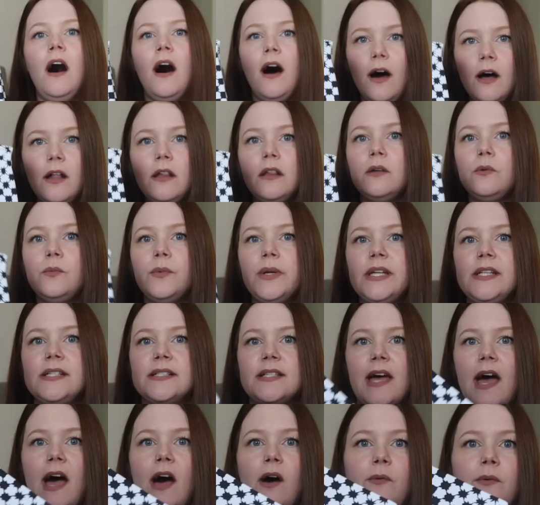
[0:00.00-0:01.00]
Halloween
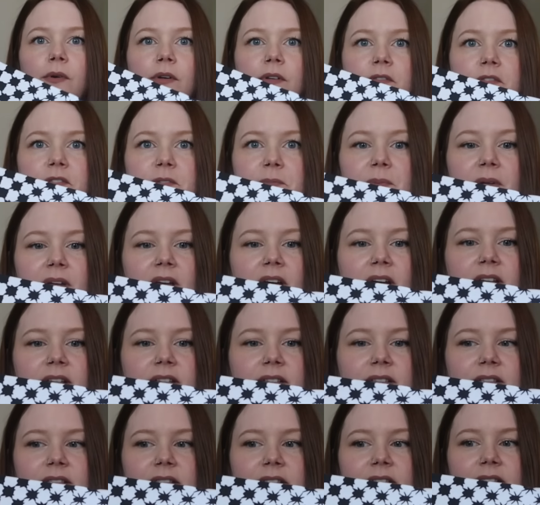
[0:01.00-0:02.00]
towels
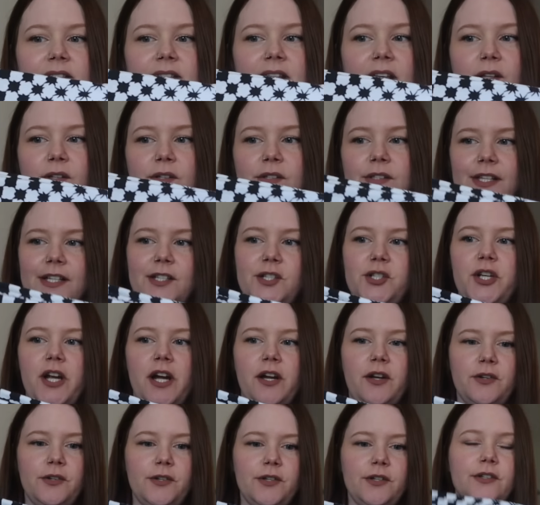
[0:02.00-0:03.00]
because they look like
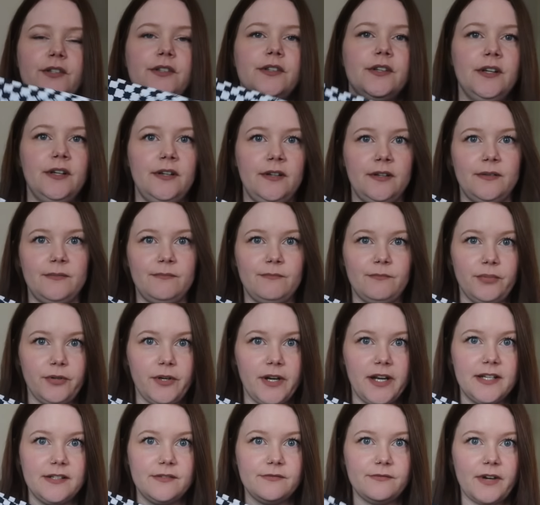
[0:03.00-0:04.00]
checker
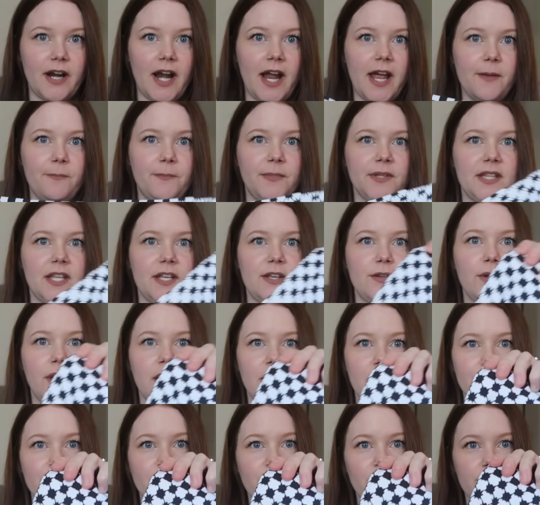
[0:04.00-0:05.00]
print, right? But then you
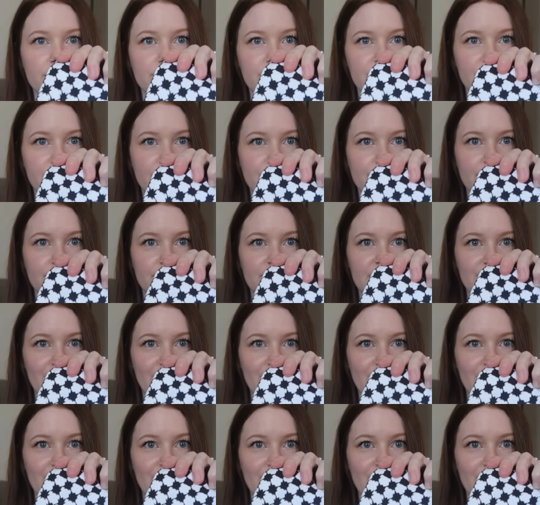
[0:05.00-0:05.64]
get up close and they're little